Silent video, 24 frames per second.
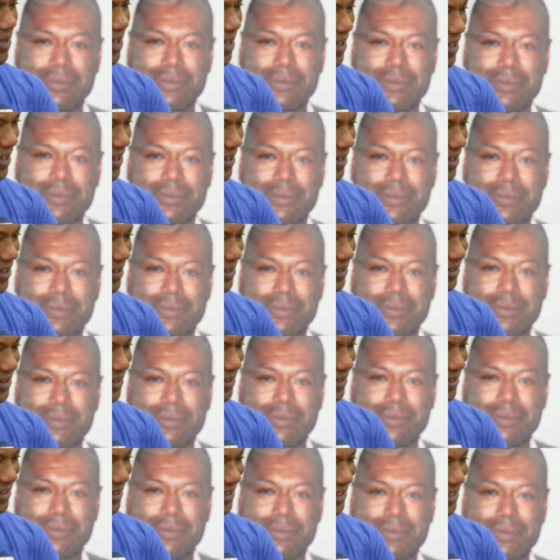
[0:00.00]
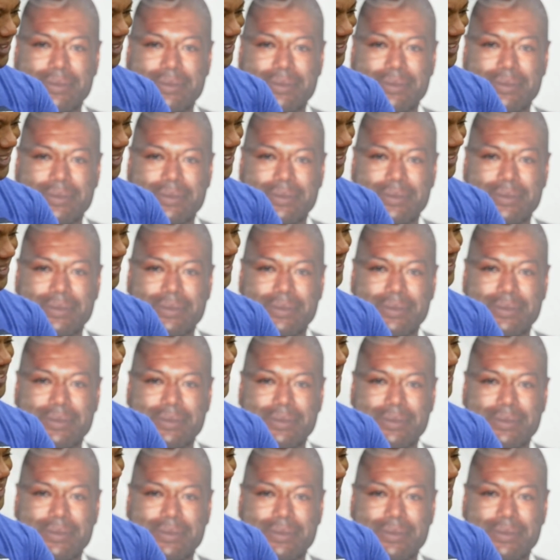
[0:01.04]

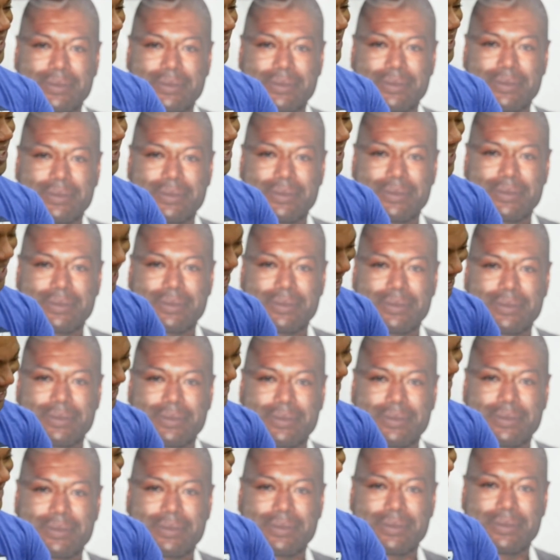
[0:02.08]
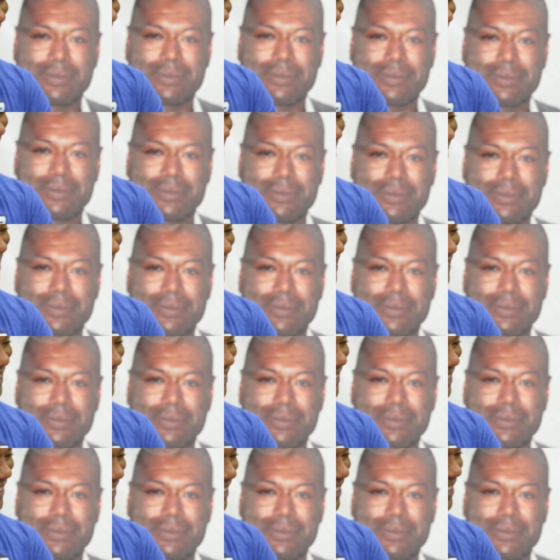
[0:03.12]

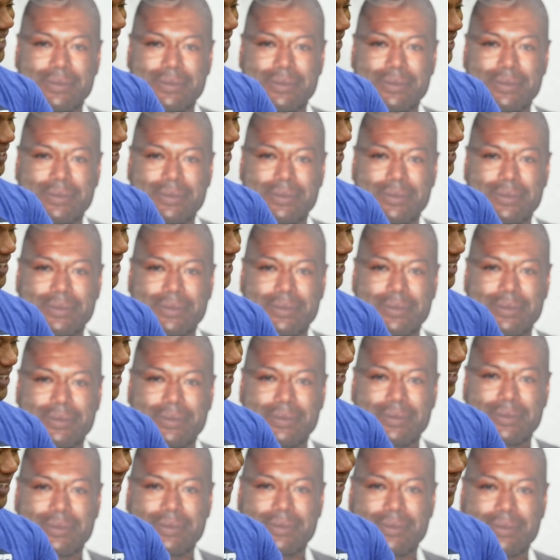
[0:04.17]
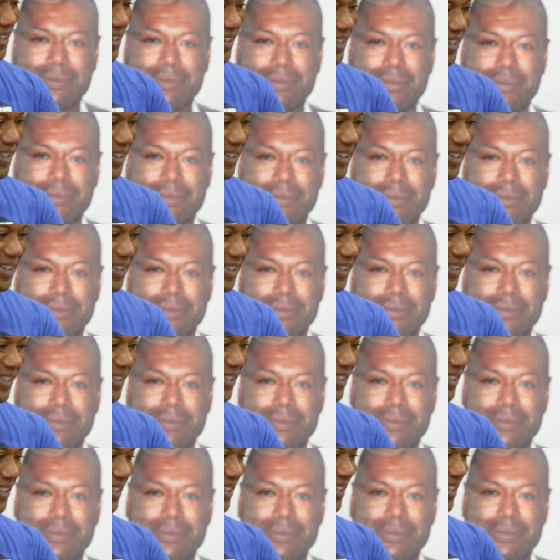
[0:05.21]

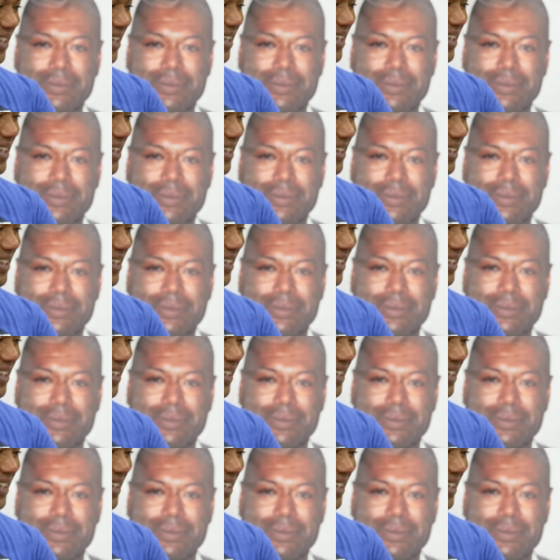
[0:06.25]
(silent)